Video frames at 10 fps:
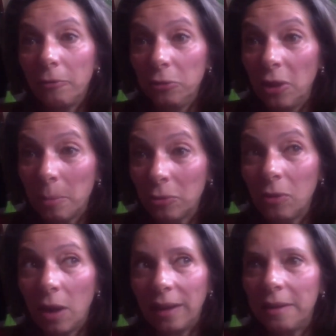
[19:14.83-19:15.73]
Number
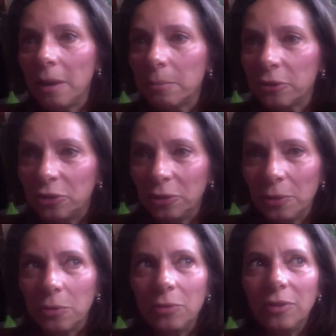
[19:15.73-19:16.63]
one. And number
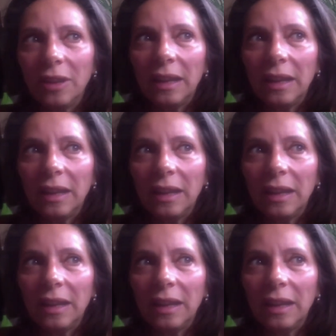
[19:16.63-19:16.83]
two,